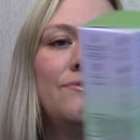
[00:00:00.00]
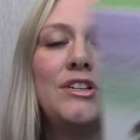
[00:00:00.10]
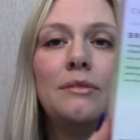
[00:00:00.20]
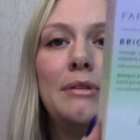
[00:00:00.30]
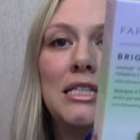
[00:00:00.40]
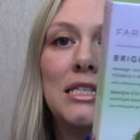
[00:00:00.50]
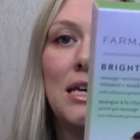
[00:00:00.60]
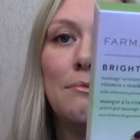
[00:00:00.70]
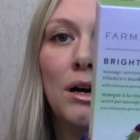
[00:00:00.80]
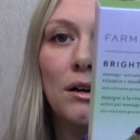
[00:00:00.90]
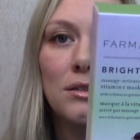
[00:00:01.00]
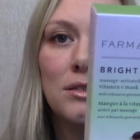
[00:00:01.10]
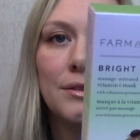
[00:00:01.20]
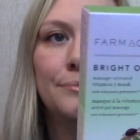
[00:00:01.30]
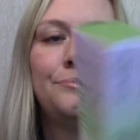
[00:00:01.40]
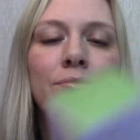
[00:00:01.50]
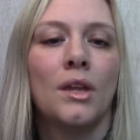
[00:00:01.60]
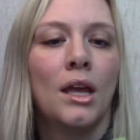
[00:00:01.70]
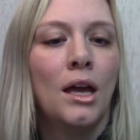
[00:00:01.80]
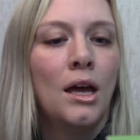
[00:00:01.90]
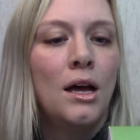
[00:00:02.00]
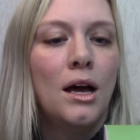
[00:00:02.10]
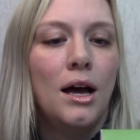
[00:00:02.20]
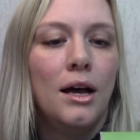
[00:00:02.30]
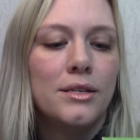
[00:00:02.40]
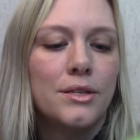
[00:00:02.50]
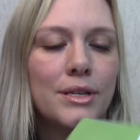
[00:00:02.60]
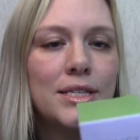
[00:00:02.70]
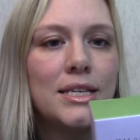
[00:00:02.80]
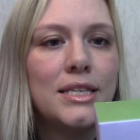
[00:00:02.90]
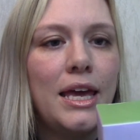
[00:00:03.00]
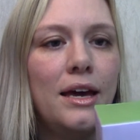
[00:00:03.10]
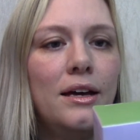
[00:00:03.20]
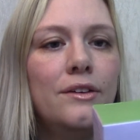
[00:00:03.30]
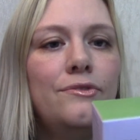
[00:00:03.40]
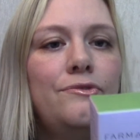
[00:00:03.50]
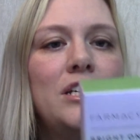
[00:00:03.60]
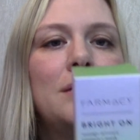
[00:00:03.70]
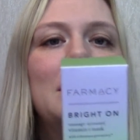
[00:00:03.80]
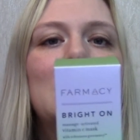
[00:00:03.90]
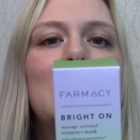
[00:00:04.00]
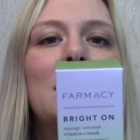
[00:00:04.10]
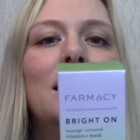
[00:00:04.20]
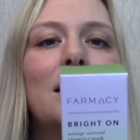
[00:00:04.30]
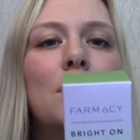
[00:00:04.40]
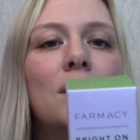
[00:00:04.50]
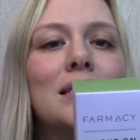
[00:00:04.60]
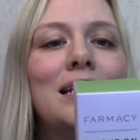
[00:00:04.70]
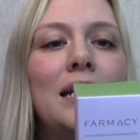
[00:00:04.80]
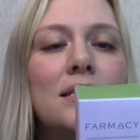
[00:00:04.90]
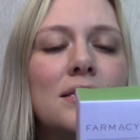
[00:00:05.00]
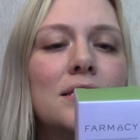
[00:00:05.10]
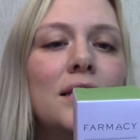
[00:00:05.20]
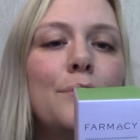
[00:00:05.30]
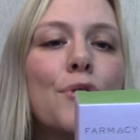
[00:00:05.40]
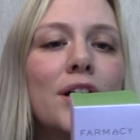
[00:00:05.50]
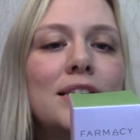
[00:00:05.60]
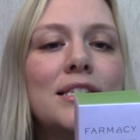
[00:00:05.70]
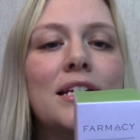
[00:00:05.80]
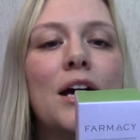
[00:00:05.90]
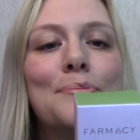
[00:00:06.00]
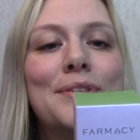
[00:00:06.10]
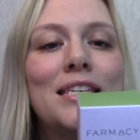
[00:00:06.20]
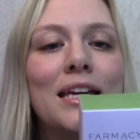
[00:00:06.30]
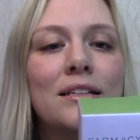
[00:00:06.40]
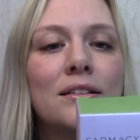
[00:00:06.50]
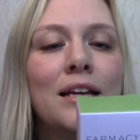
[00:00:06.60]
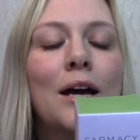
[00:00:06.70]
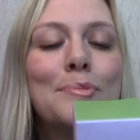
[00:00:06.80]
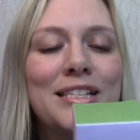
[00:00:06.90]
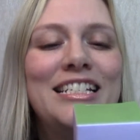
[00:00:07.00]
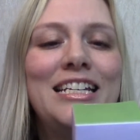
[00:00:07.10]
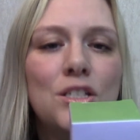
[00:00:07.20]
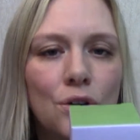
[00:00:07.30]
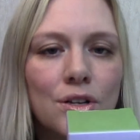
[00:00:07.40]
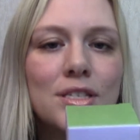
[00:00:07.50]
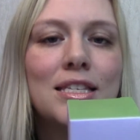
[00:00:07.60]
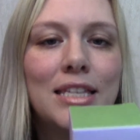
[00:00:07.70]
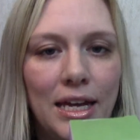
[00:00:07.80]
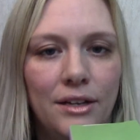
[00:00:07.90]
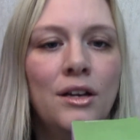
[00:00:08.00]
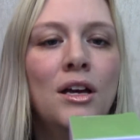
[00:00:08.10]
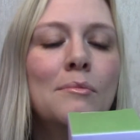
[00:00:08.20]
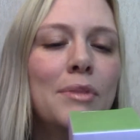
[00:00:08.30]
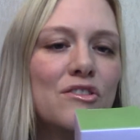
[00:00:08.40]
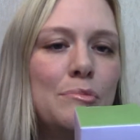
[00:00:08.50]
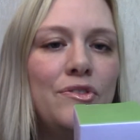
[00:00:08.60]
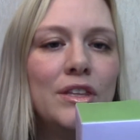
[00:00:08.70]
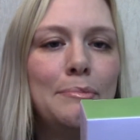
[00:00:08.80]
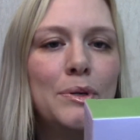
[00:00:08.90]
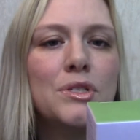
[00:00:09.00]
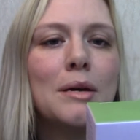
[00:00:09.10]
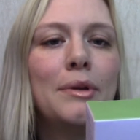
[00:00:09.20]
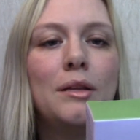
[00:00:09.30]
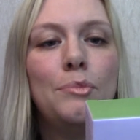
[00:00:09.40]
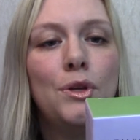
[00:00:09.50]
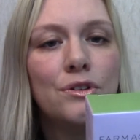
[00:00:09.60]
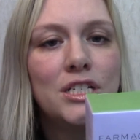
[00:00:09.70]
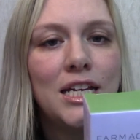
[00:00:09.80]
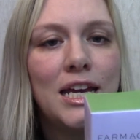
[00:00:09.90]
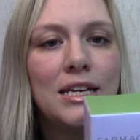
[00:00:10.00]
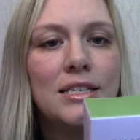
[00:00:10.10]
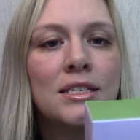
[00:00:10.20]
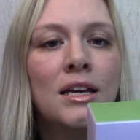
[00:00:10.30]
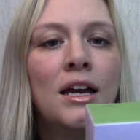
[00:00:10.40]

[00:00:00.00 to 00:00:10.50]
Vitamin C Mask. So it says here, vitamin C clay mask that instantly brightens and helps detox skin by removing the build-up and impurities.